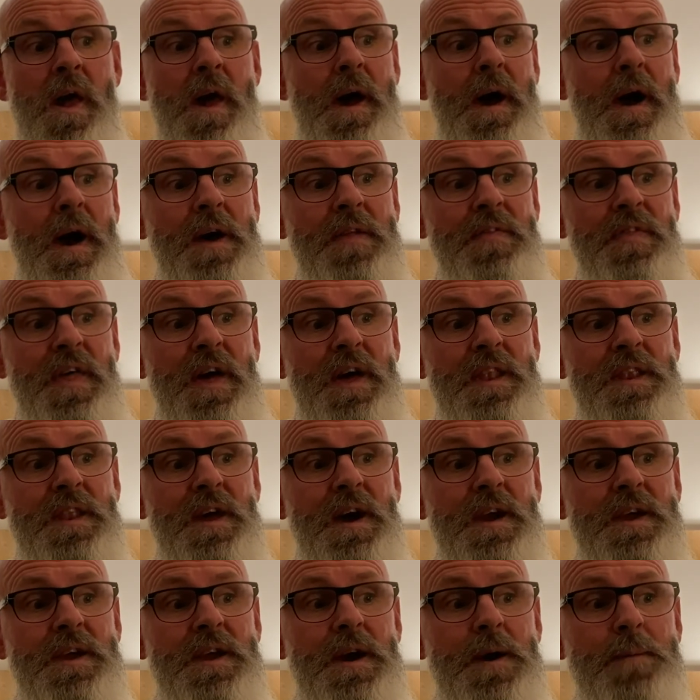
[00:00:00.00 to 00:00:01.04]
And then
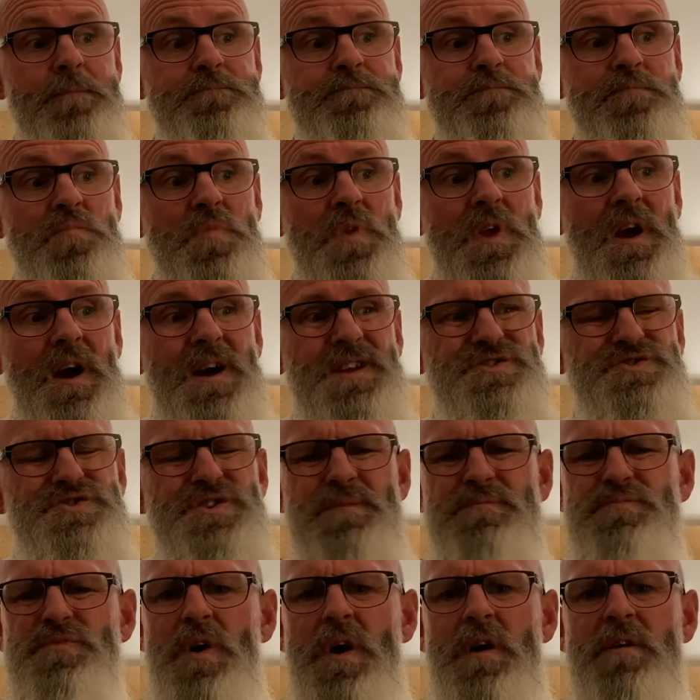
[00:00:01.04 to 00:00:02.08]
I
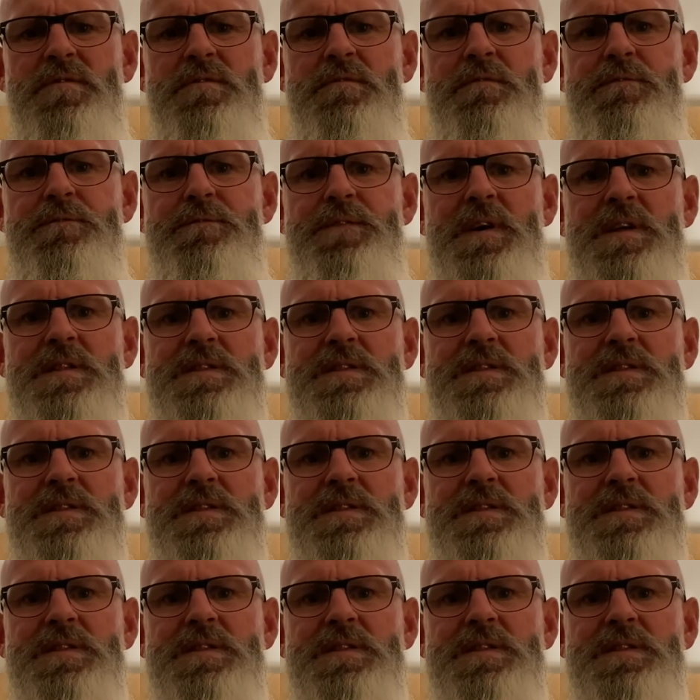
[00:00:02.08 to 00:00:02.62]
tripped over and fell